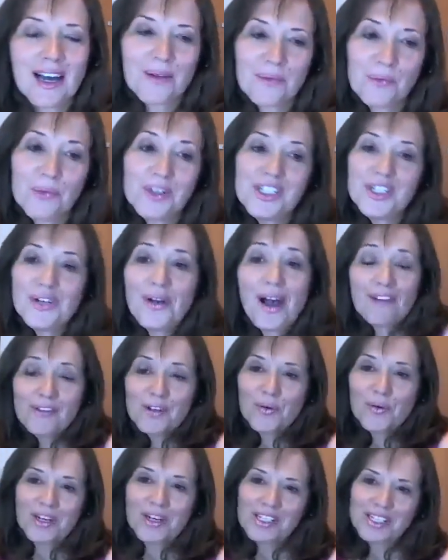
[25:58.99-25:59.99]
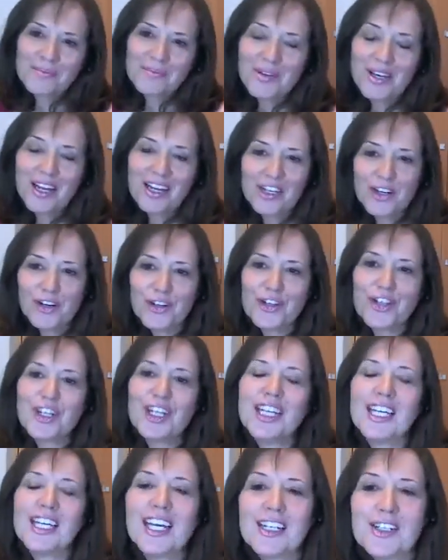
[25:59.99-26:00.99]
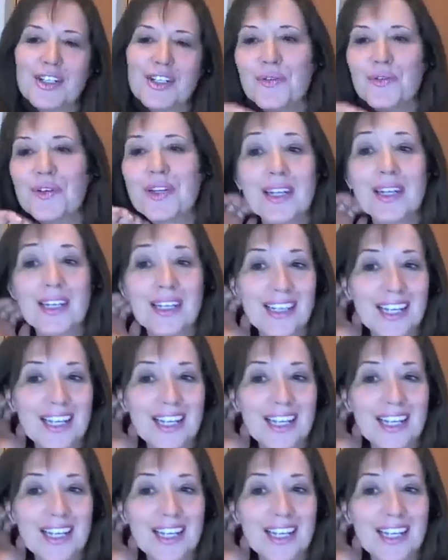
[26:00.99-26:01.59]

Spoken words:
We do have a question, but I know you're going to get to it in